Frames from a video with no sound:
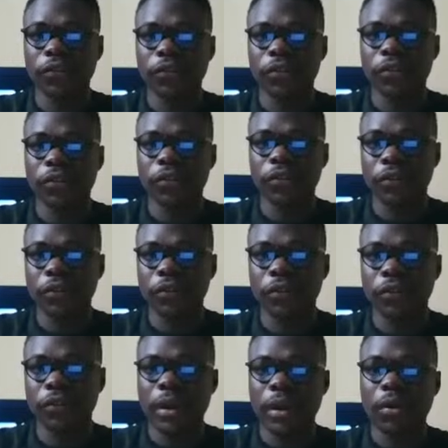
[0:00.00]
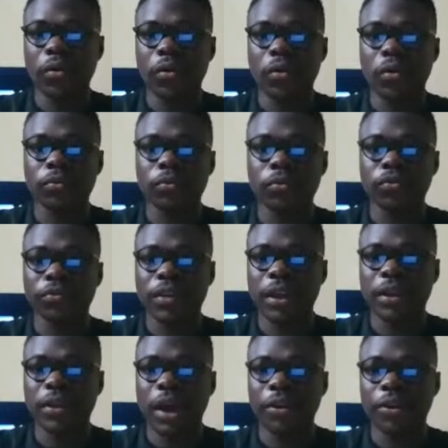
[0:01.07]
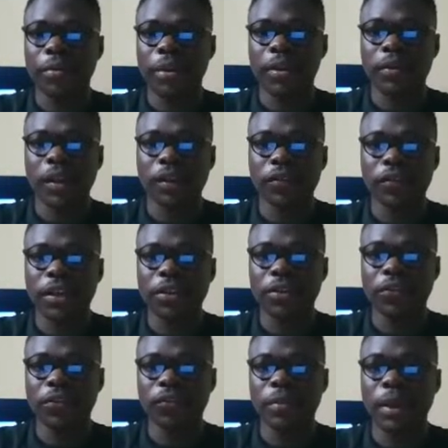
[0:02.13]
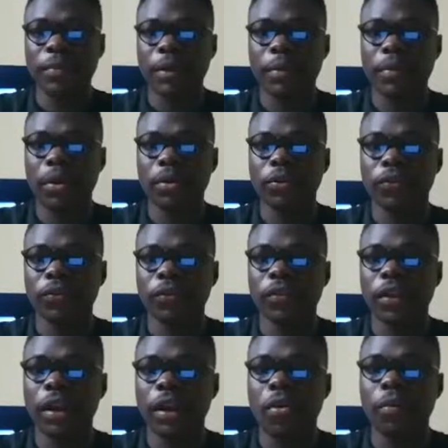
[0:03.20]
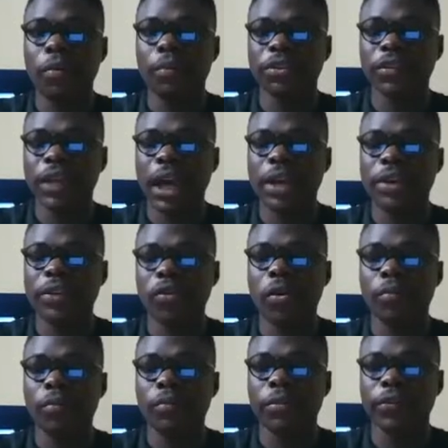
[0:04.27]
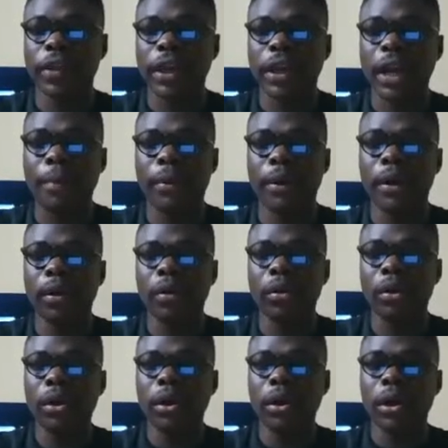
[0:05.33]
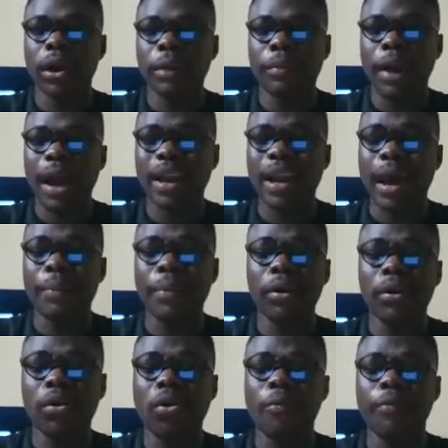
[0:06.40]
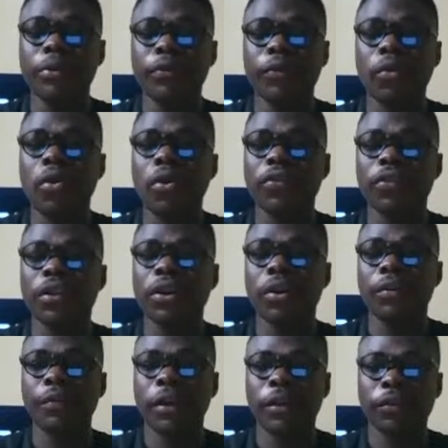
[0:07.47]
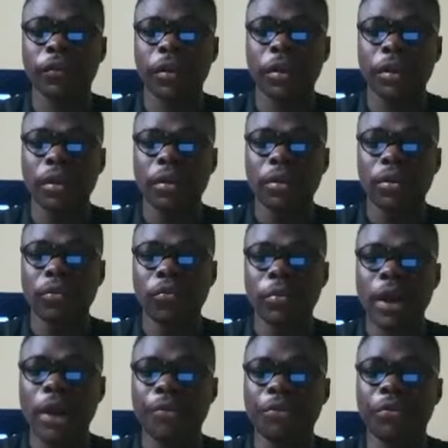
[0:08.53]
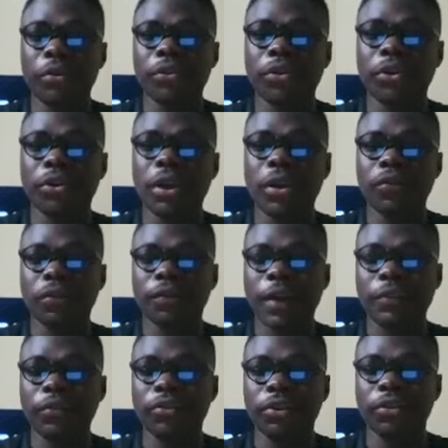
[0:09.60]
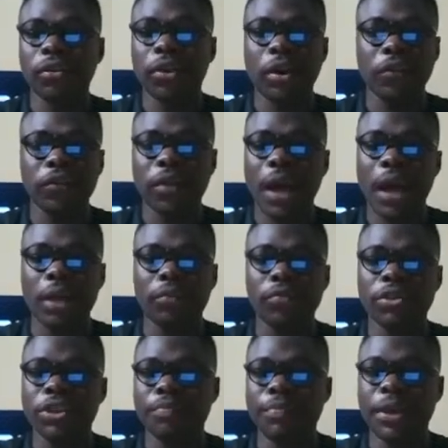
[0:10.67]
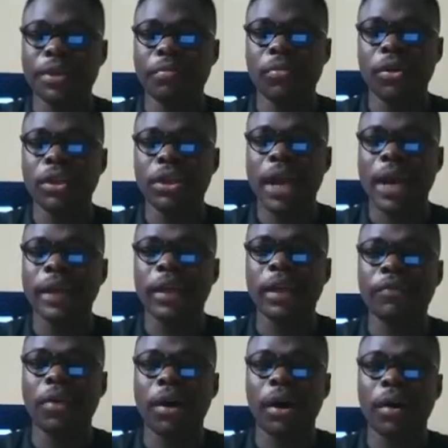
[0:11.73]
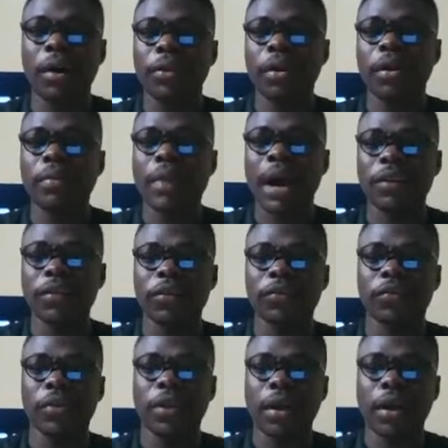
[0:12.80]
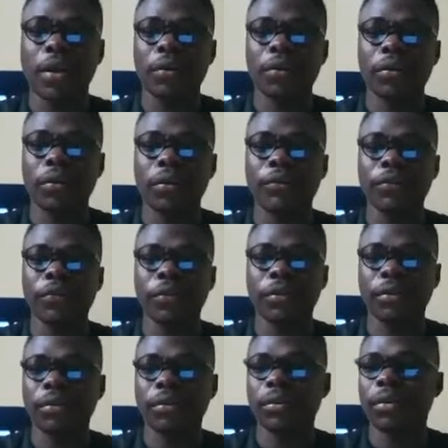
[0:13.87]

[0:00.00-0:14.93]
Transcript: This was her name, Heather Holmes. We signed the agreement, and she sent this to my people. This was our company. She started this company. It was an apparel company for Husky lovers. So we agreed on $3,500. When she paid the money, I gave her access to the account and everything.